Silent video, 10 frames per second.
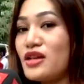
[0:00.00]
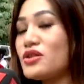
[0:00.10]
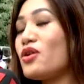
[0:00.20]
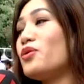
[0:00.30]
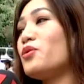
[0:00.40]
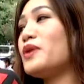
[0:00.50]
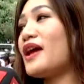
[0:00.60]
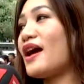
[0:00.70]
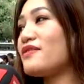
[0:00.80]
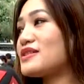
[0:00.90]
So we
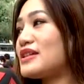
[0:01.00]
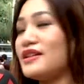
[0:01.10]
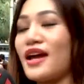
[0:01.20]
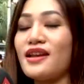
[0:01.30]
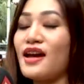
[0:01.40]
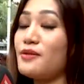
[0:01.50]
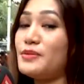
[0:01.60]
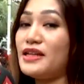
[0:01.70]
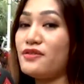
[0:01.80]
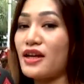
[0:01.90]
have seen, and I
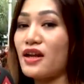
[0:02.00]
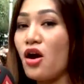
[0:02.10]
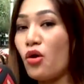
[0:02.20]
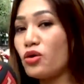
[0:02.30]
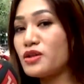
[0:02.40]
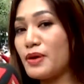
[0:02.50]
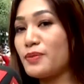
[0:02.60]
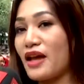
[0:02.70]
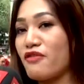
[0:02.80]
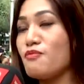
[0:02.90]
believe that all the
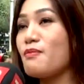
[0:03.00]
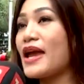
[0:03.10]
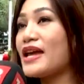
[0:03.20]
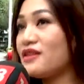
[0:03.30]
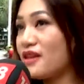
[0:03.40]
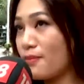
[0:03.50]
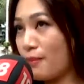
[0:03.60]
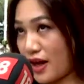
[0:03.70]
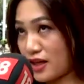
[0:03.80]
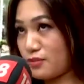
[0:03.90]
people have made their
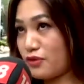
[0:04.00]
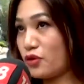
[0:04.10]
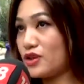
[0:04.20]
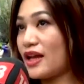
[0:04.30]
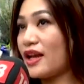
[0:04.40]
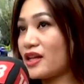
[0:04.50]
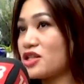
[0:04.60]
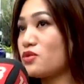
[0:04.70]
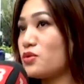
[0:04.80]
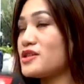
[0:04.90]
mind before the
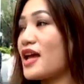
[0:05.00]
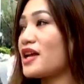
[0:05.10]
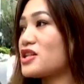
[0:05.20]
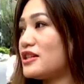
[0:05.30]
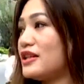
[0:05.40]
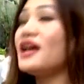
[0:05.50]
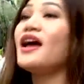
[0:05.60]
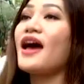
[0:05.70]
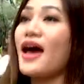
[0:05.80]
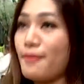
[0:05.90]
election was actually
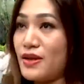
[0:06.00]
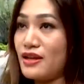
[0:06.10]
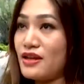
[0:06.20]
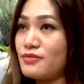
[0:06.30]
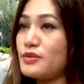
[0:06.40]
happened.